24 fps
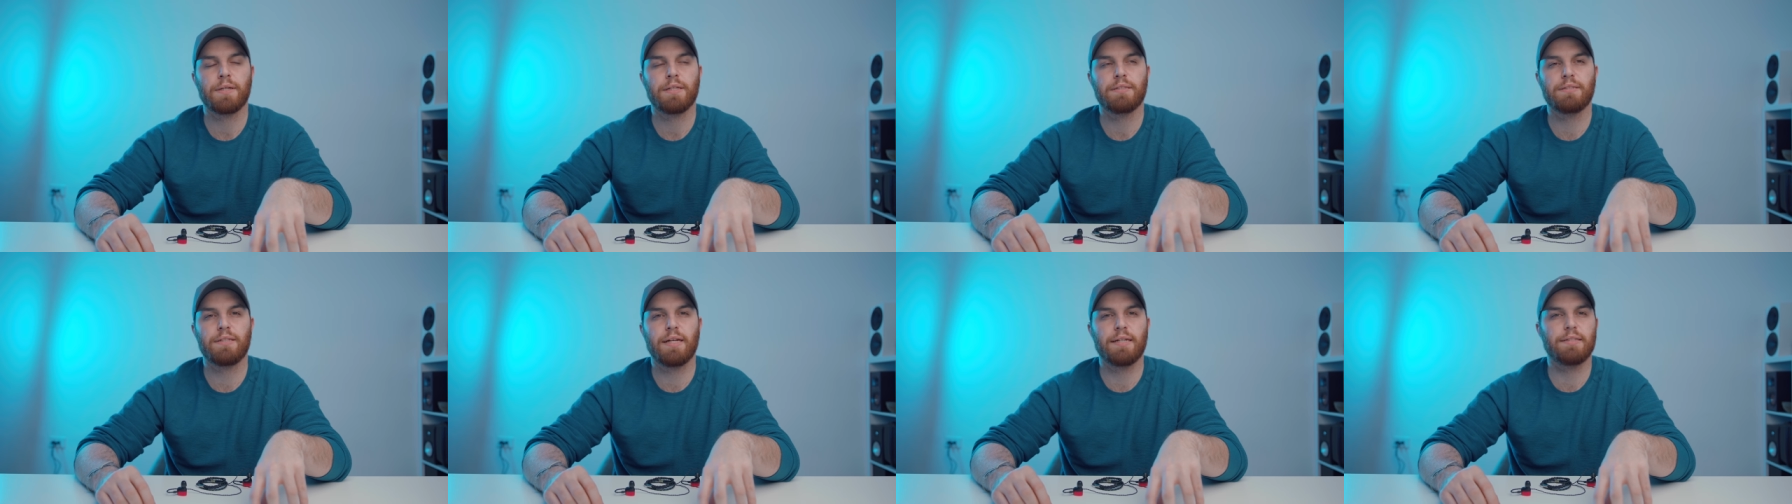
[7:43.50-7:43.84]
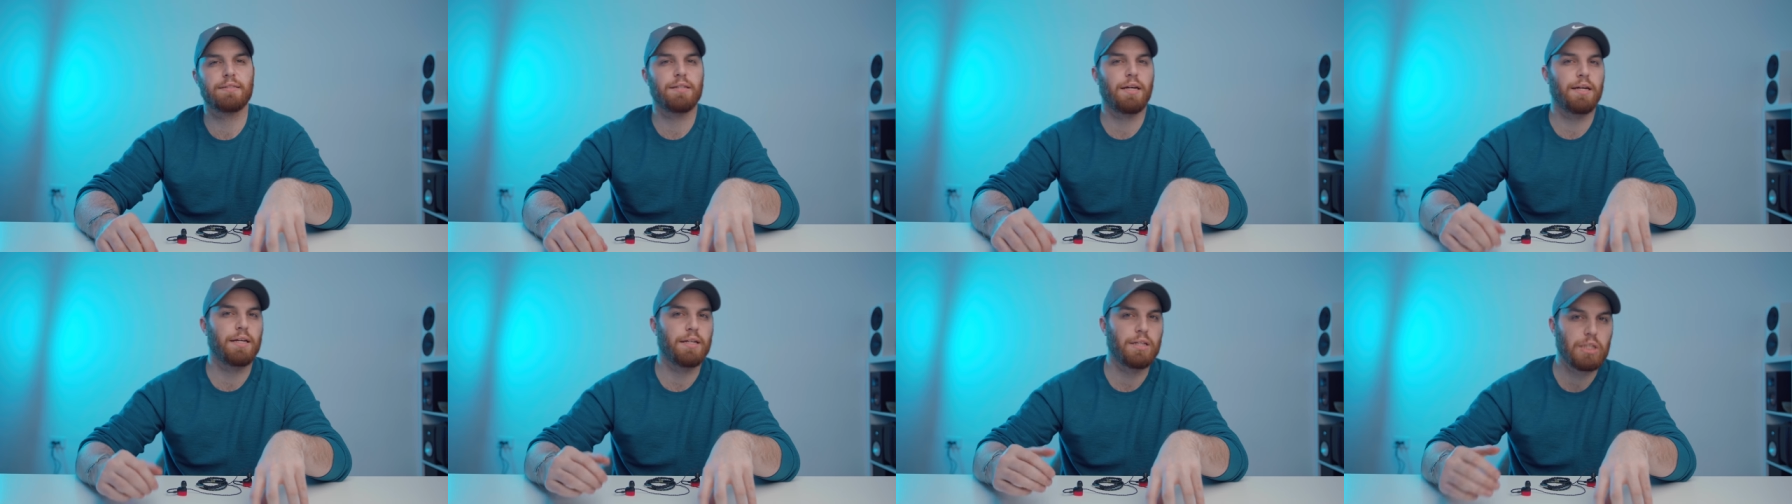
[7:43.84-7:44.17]
say
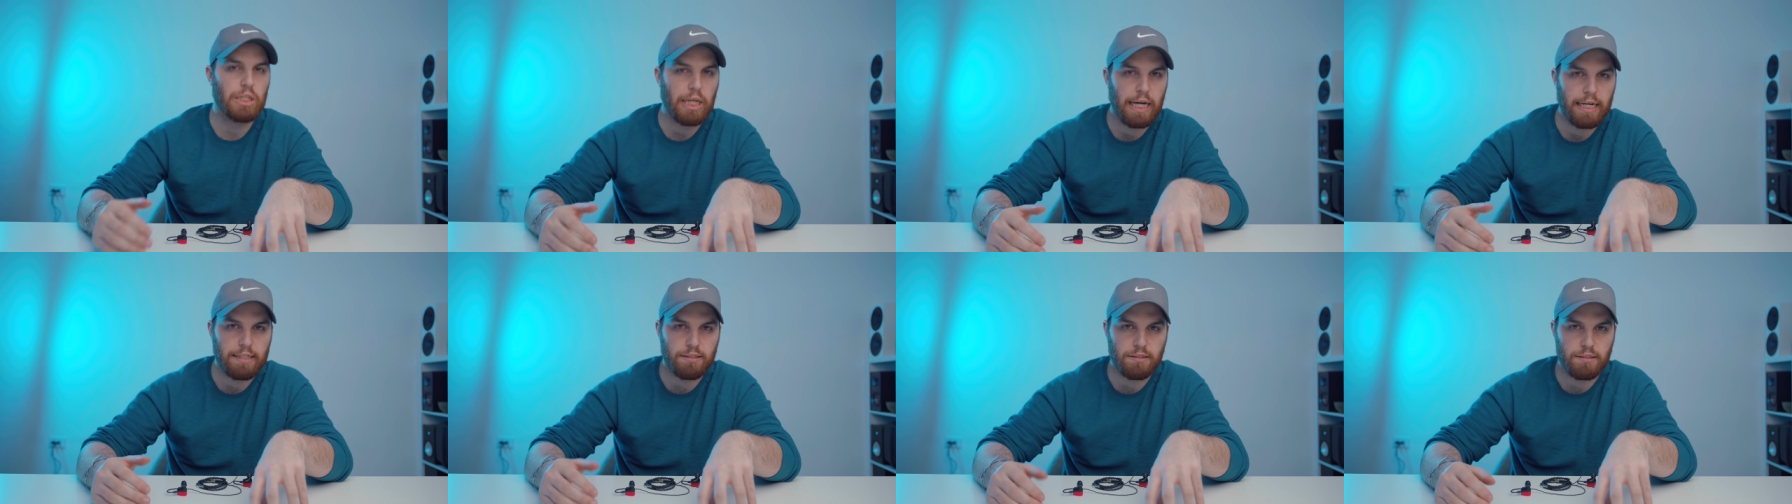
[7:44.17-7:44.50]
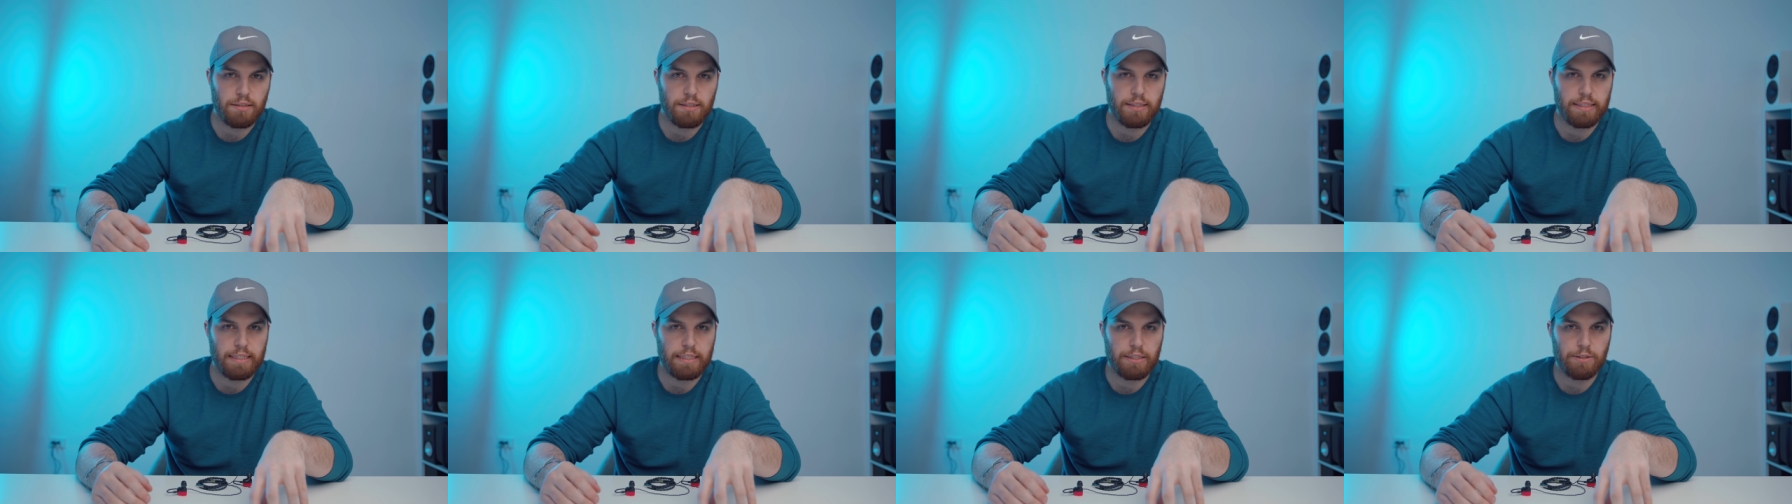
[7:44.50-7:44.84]
it's like class
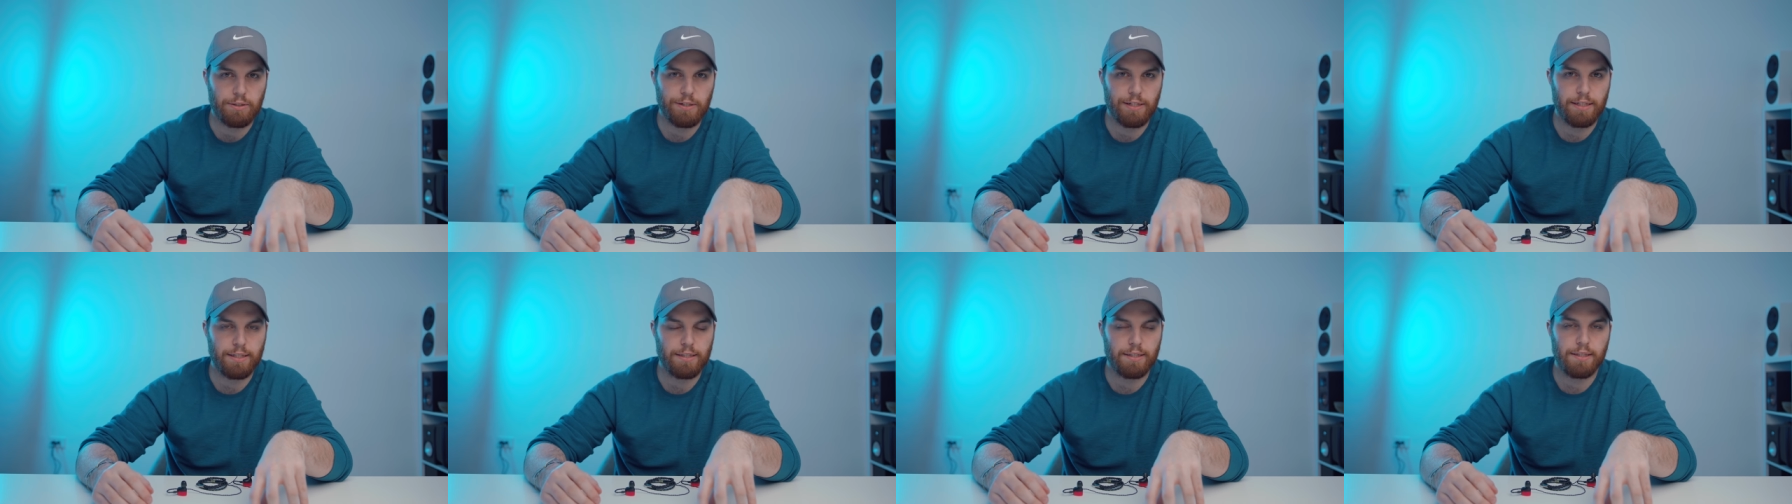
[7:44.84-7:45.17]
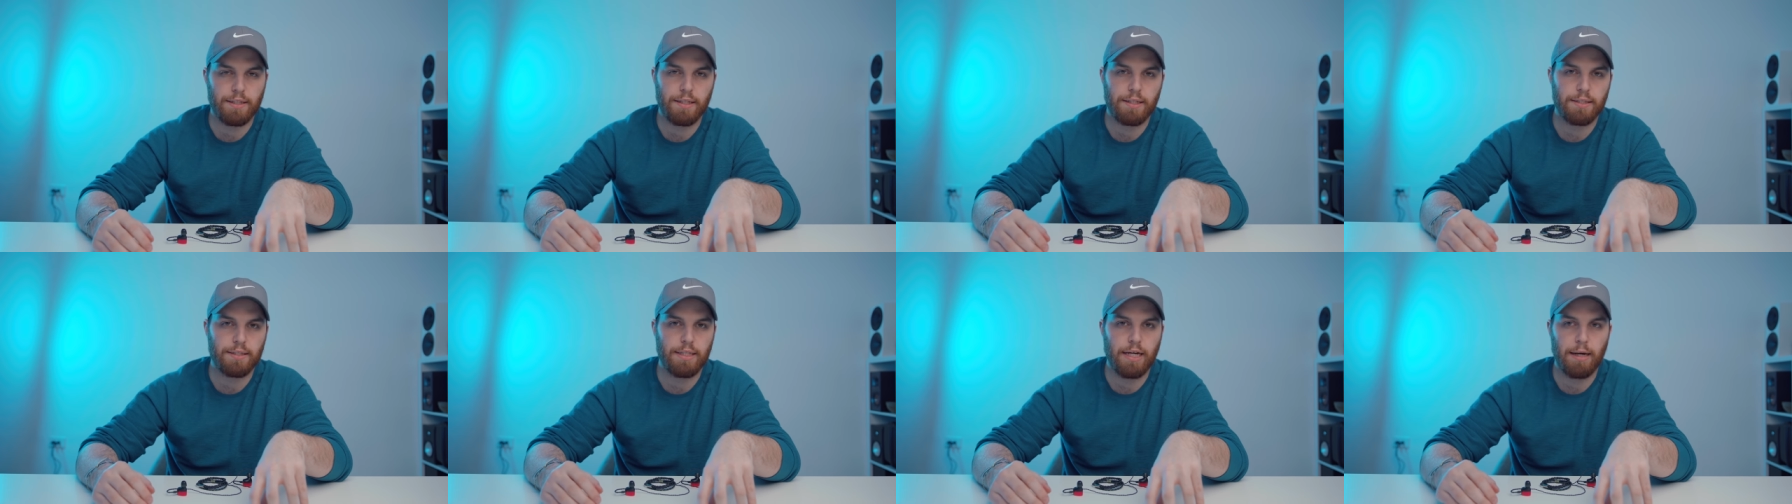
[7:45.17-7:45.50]
leading or anything
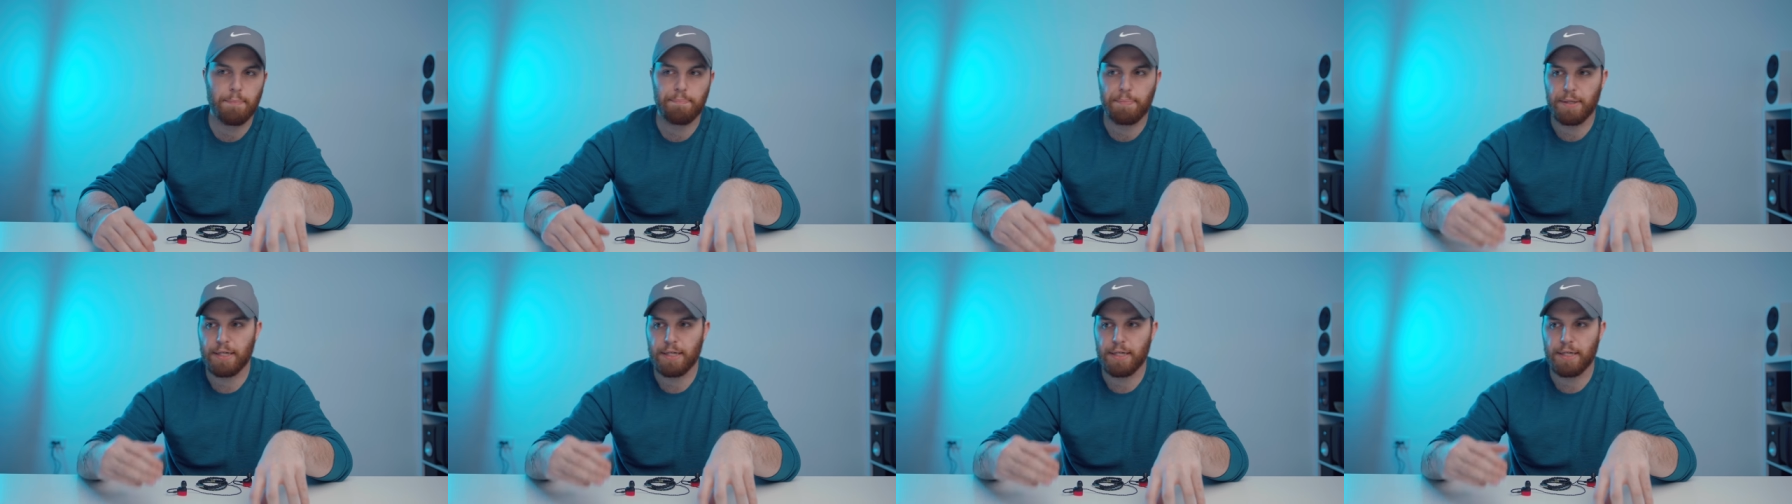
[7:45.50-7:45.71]
like that.